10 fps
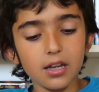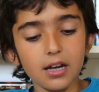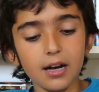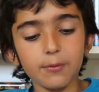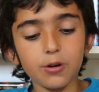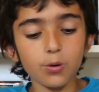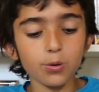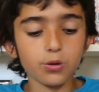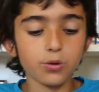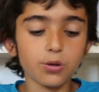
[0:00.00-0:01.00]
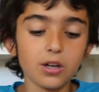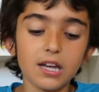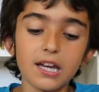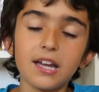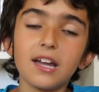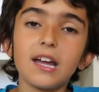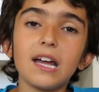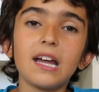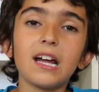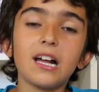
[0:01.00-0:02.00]
I'm going to
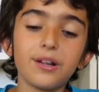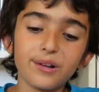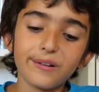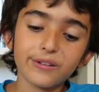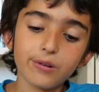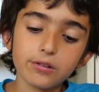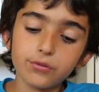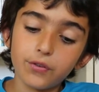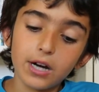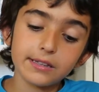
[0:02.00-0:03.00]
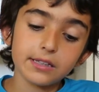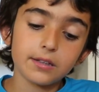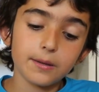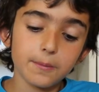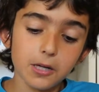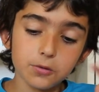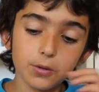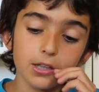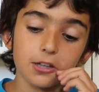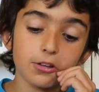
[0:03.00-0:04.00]
try to find it. But
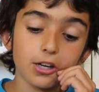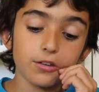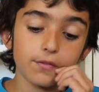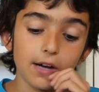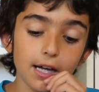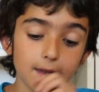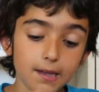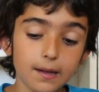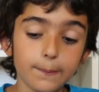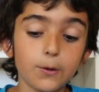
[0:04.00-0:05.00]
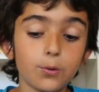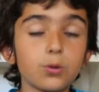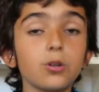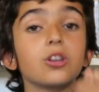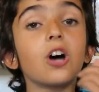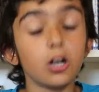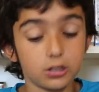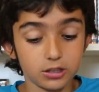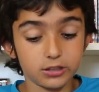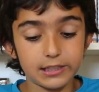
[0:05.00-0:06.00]
when I try to find it, I'm going to
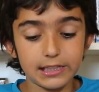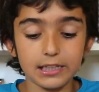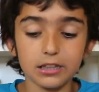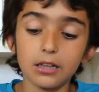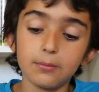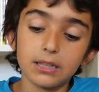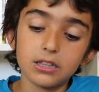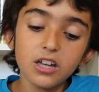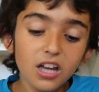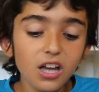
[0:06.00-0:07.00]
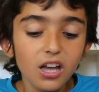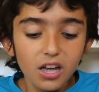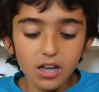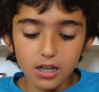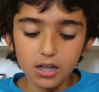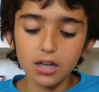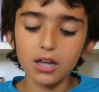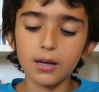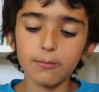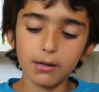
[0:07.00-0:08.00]
talk a little bit
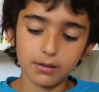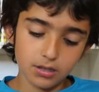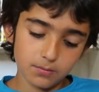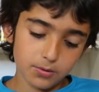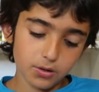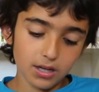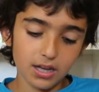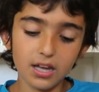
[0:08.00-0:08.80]
about the book.